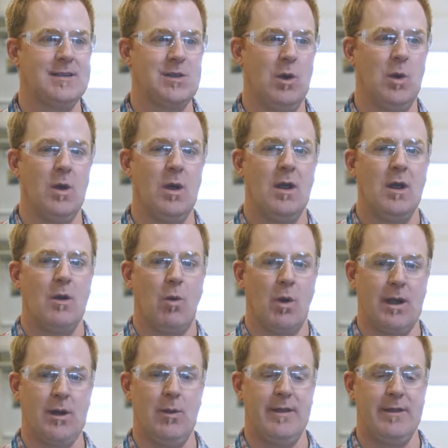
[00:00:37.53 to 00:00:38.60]
So
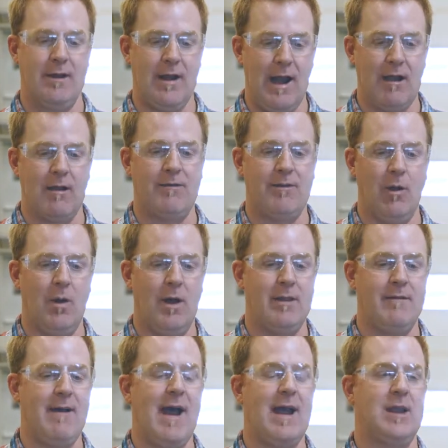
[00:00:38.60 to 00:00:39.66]
working with your airflow on
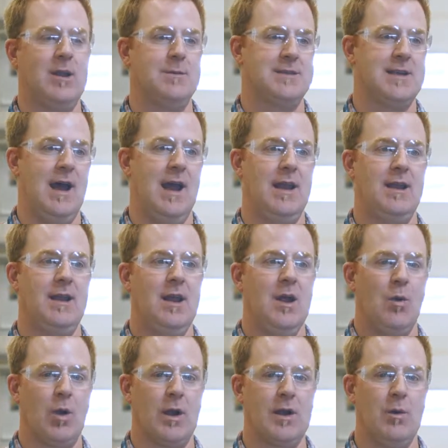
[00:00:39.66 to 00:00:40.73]
the vacuum side,
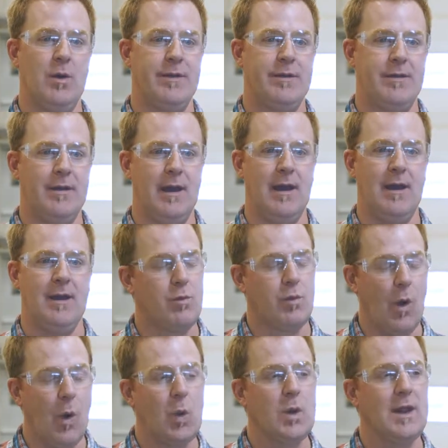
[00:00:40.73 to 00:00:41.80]
working with the
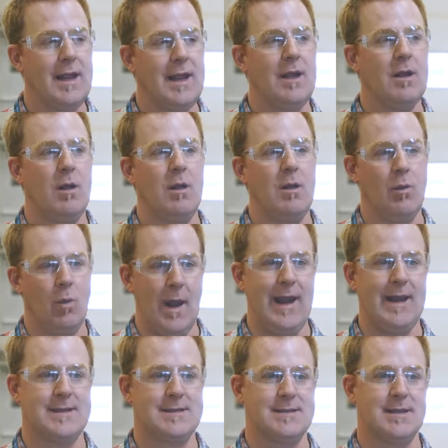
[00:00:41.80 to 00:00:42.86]
road legal
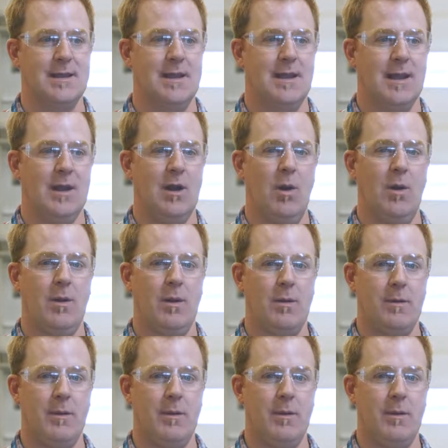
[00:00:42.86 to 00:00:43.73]
weights, you know,